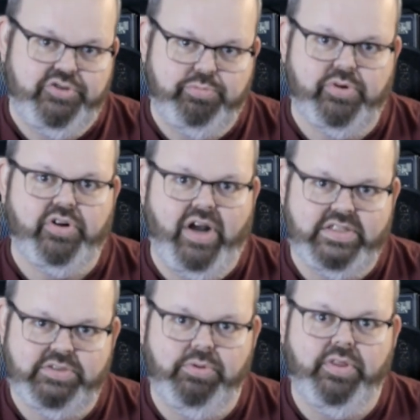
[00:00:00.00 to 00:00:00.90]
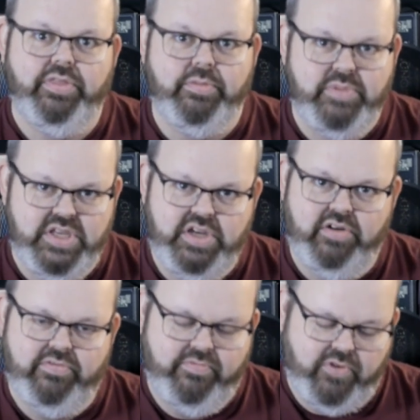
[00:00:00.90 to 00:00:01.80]
you progress with the
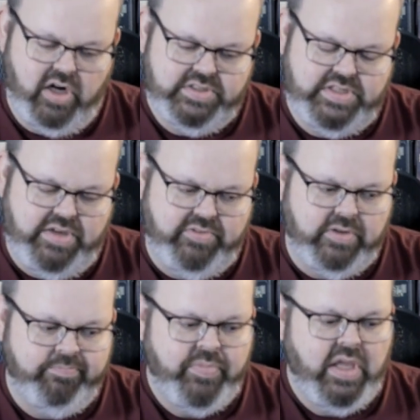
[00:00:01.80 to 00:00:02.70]
Meteor from Frosthaven.